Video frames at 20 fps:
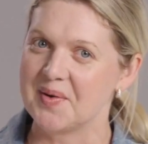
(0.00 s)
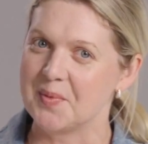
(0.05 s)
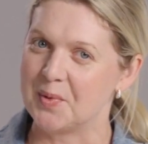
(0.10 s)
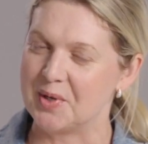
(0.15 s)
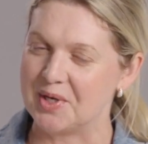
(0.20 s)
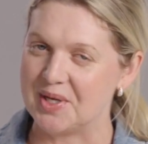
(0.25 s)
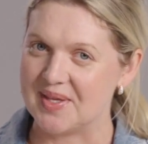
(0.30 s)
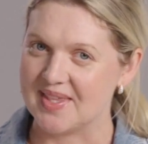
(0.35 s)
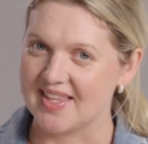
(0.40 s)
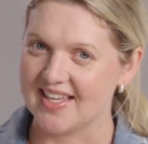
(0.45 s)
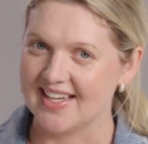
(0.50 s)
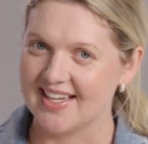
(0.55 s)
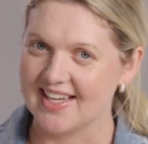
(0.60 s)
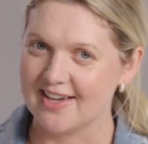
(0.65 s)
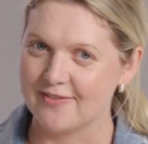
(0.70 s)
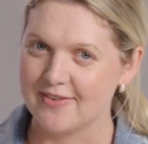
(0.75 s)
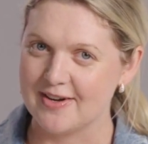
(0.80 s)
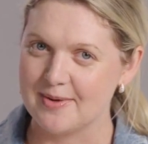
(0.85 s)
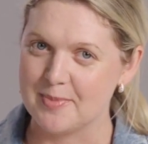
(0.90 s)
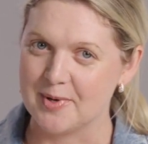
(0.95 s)
What do you
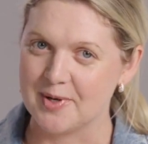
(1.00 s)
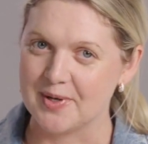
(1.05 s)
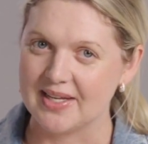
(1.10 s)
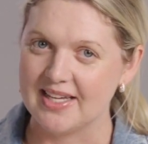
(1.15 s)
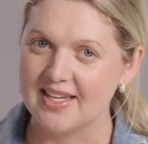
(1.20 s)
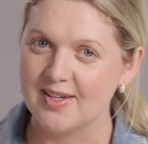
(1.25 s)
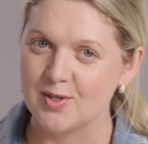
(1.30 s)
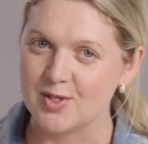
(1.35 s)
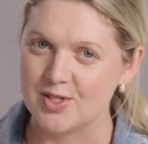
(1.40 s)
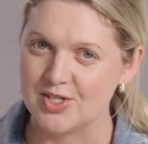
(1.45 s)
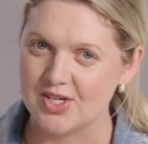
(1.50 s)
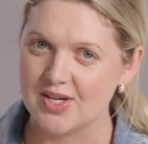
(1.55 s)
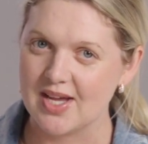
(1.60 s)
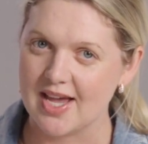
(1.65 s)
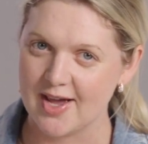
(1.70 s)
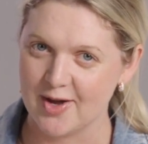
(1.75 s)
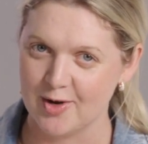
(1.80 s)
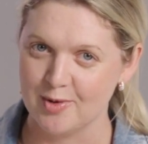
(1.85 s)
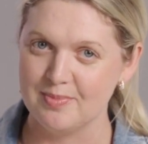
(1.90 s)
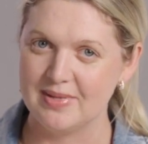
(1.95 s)
think, everybody? Could you
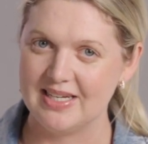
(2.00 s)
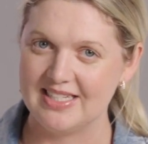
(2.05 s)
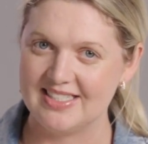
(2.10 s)
help me